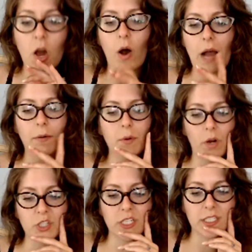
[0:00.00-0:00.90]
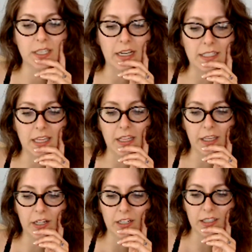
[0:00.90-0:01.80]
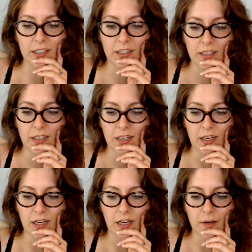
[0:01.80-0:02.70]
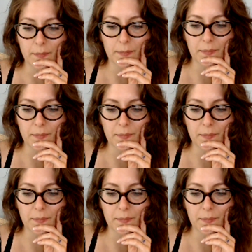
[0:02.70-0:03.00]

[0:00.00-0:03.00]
No, I'll be watching Steins Gate later. All